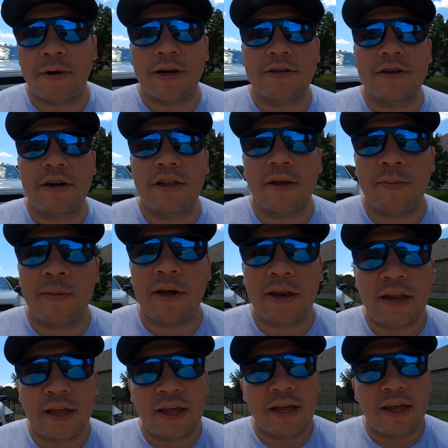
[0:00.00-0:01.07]
rash or anything, but
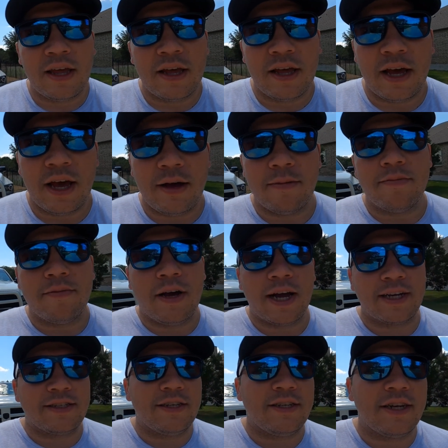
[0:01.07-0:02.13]
I
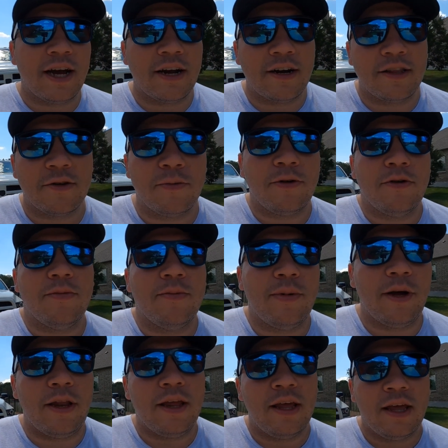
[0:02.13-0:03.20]
guess the tire, not the wheel.
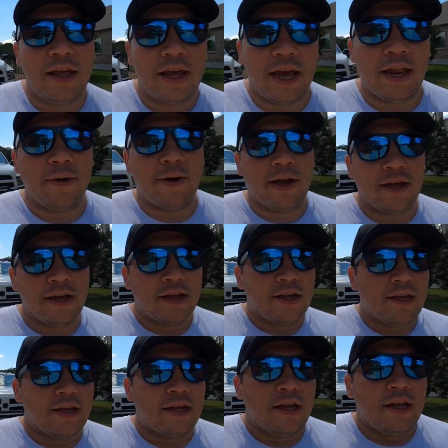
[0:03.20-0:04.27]
But anyway,
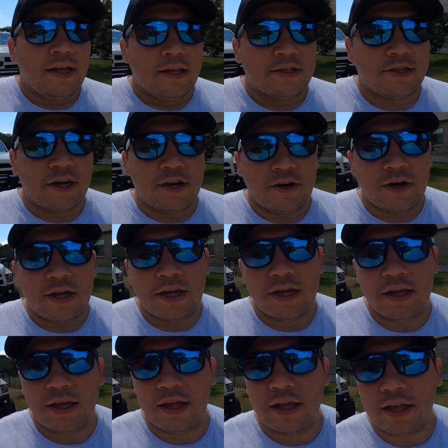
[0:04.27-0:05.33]
so
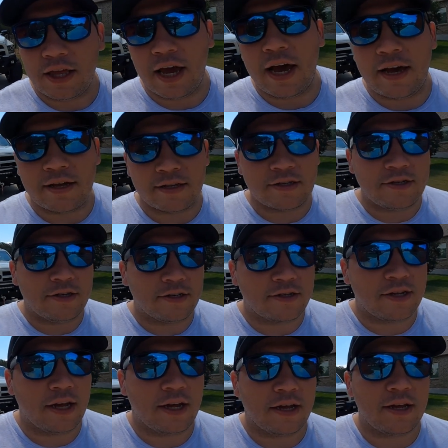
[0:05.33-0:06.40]
yeah,
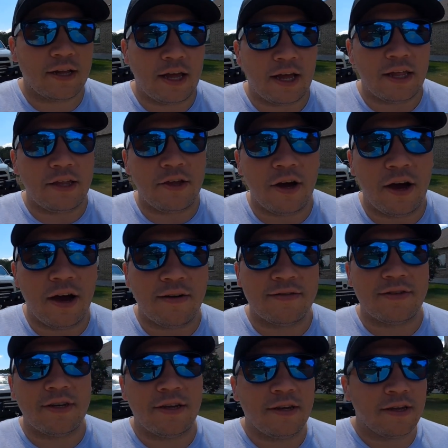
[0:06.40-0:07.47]
just you know,
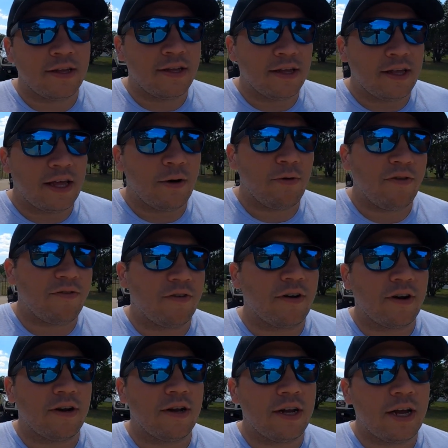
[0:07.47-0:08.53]
obviously I went for
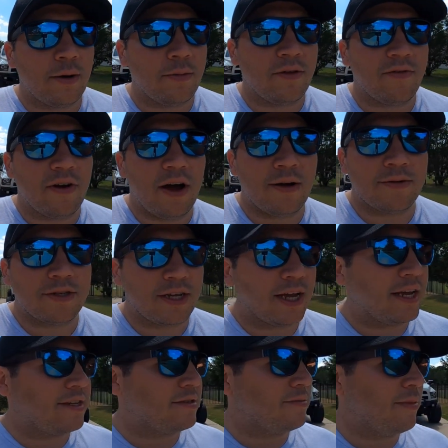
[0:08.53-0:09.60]
a couple different options. I
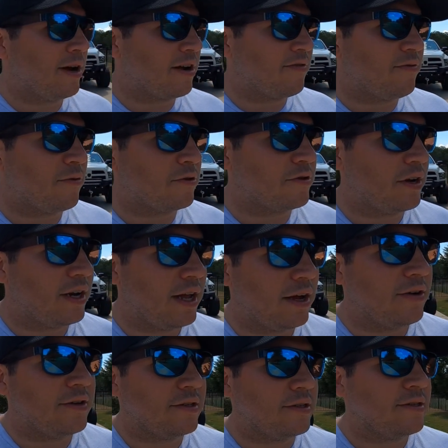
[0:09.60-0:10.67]
guess American Force right
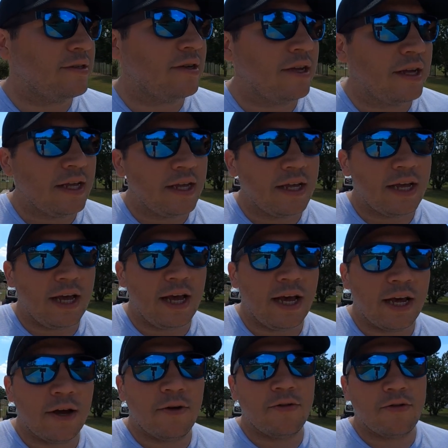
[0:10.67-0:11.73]
now is
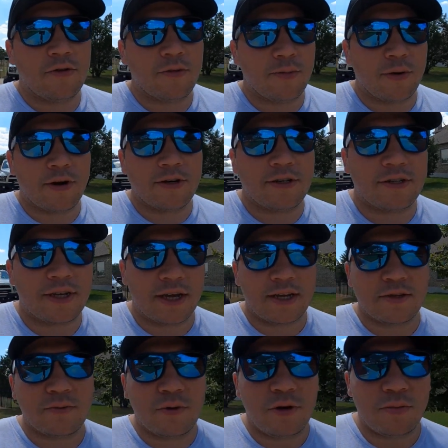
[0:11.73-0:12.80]
going through a purchase. I
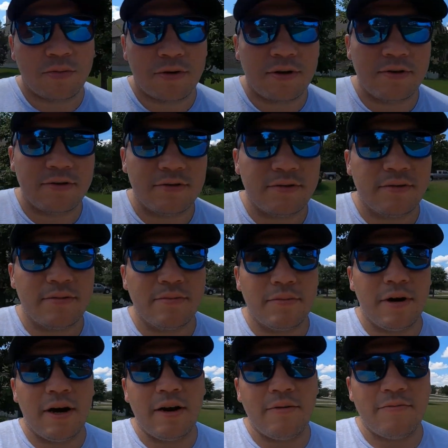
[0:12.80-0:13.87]
guess Wheel Pros
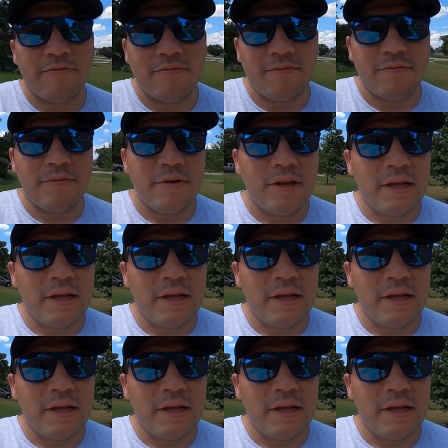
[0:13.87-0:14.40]
bought them.